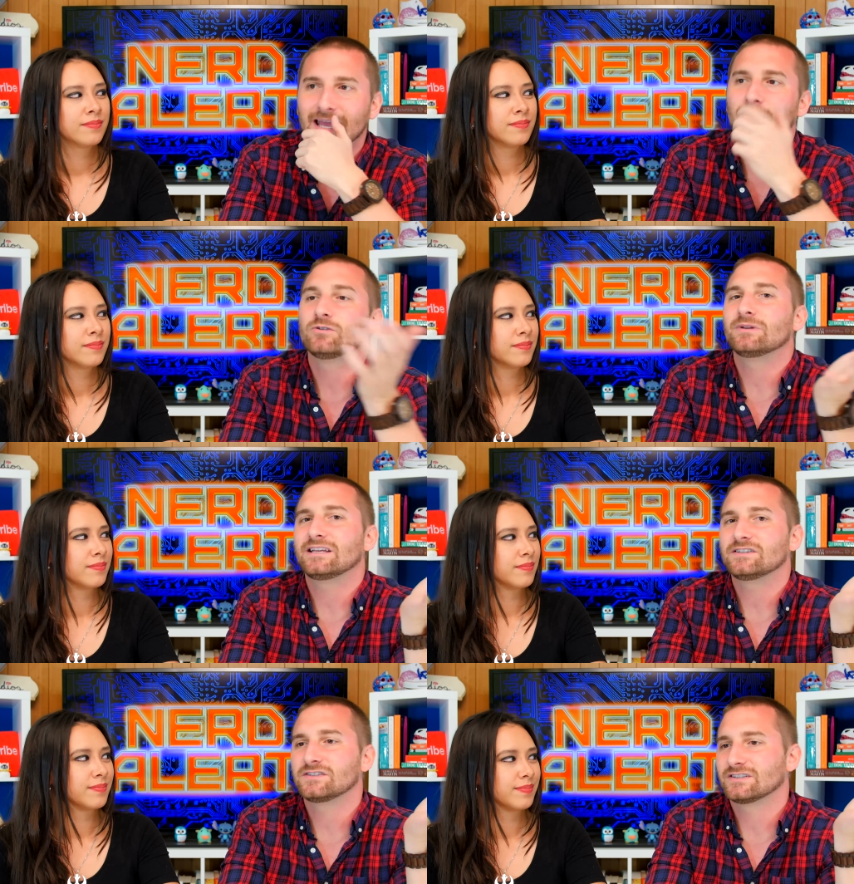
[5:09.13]
Speaker 1: it would have been
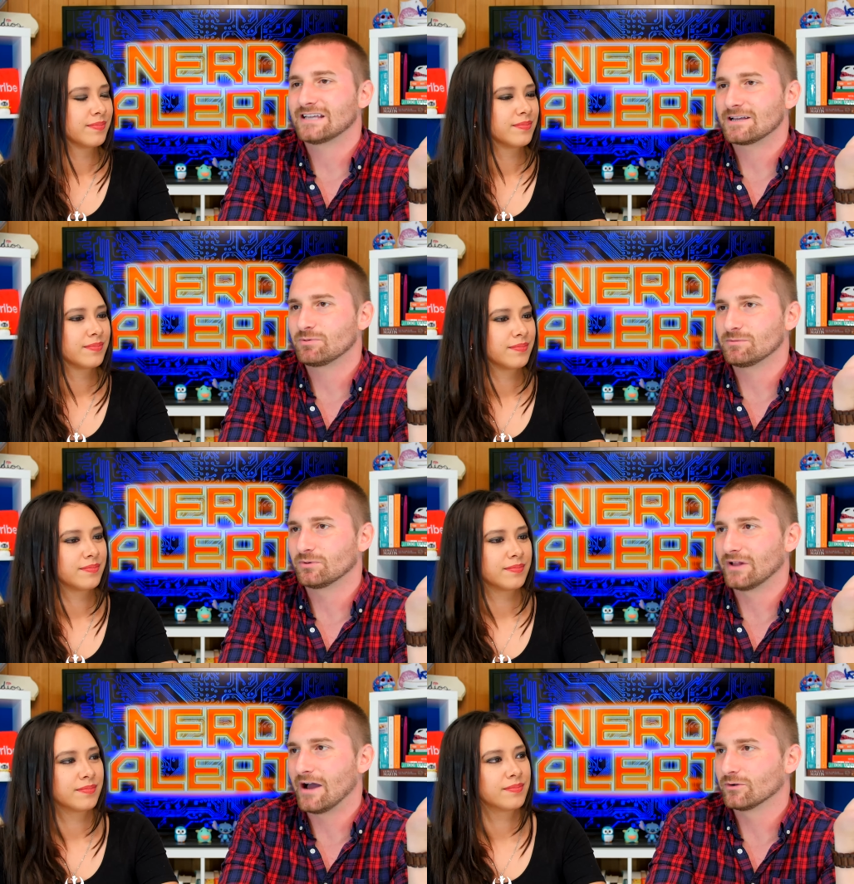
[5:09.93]
easy to take
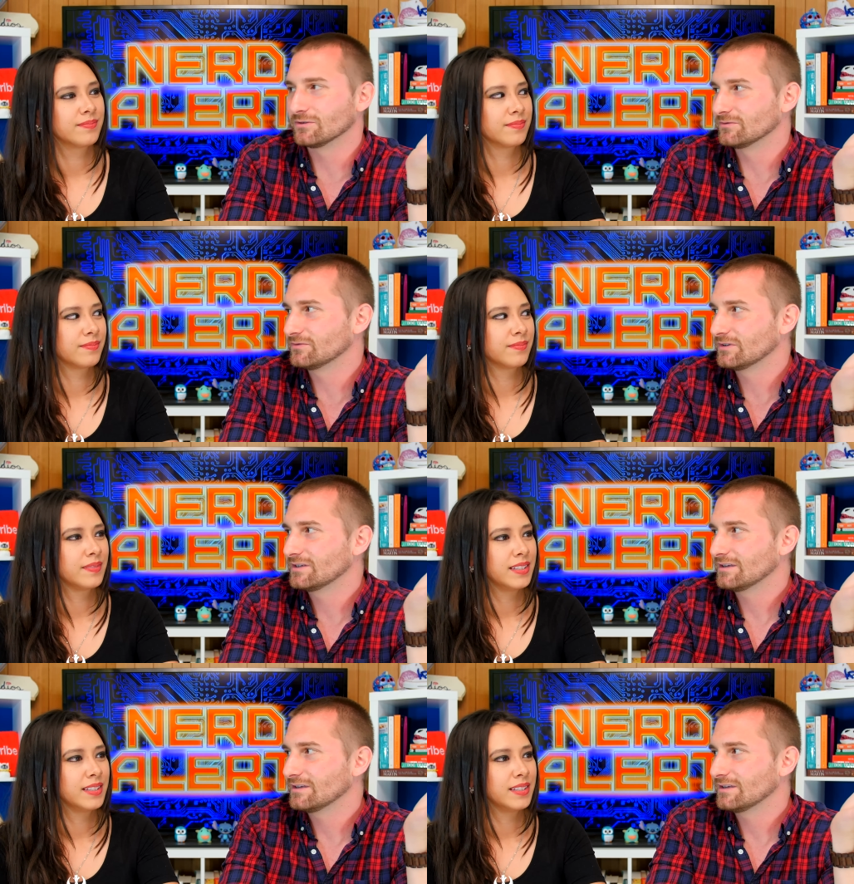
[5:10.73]
people out of